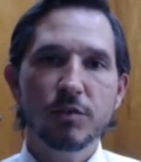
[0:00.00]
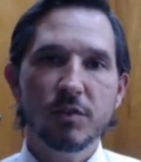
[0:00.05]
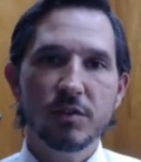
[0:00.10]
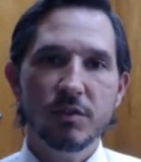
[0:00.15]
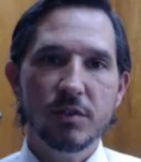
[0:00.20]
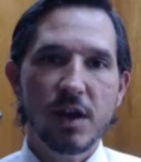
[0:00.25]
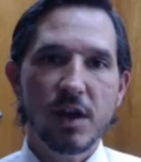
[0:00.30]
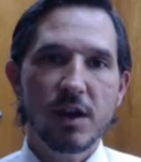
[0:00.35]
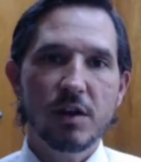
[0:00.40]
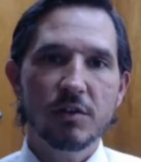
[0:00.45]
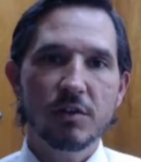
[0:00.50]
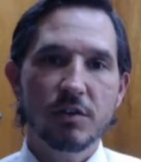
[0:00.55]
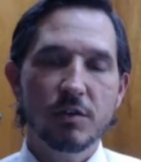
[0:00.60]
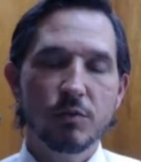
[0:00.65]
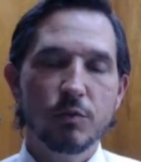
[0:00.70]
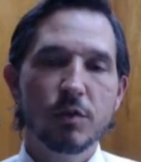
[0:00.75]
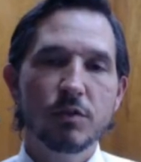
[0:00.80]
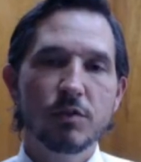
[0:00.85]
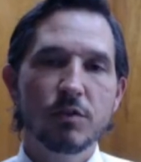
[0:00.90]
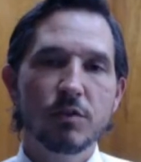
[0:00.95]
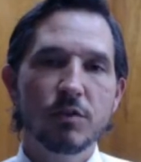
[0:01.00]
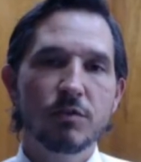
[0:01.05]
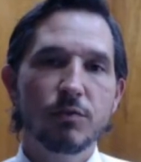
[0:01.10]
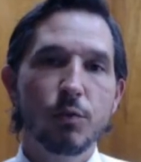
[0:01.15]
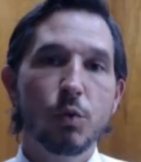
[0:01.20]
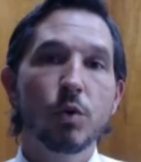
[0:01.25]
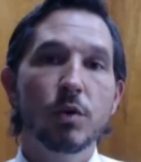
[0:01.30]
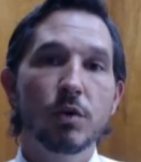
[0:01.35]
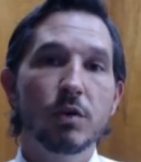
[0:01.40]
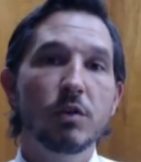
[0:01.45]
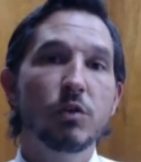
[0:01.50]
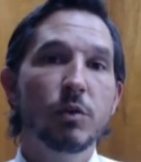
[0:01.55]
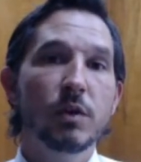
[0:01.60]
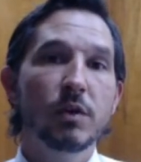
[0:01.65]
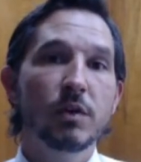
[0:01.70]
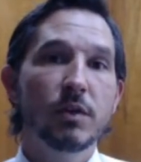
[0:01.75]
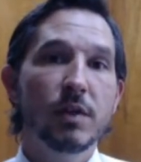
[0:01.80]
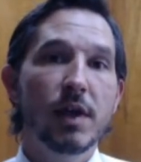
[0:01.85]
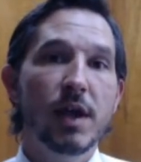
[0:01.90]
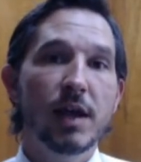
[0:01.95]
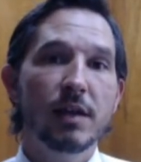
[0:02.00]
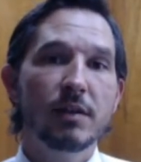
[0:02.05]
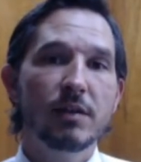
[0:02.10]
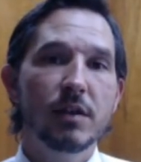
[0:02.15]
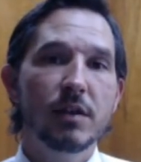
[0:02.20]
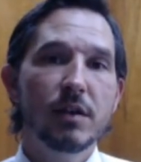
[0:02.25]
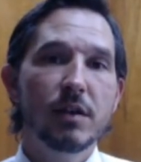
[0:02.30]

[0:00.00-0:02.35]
desires and reasons for doing that,